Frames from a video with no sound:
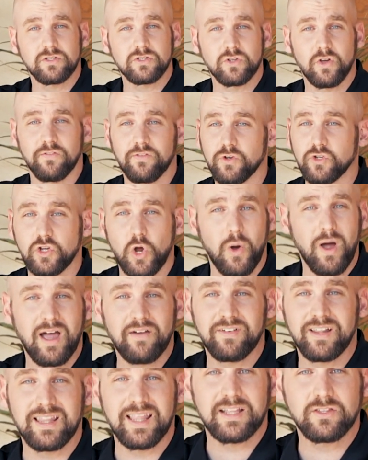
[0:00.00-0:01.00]
So if you don't
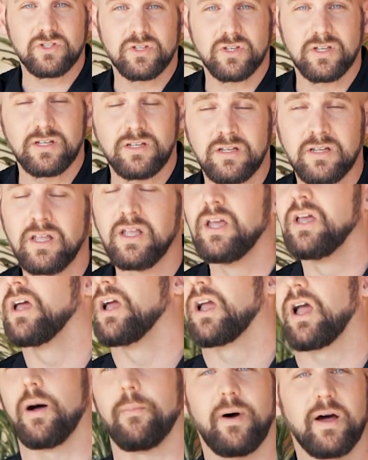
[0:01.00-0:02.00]
have a lens hood,
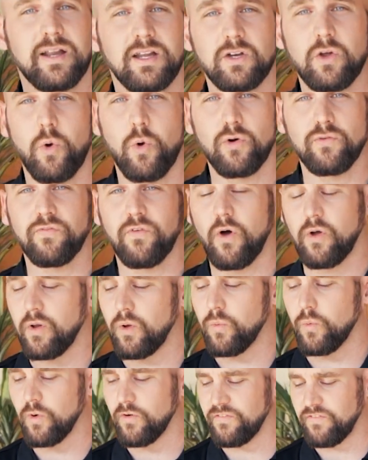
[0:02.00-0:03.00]
come on into Horn Photo,
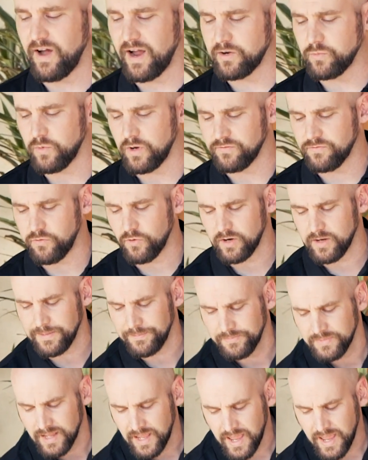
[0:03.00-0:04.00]
we'll find one for you.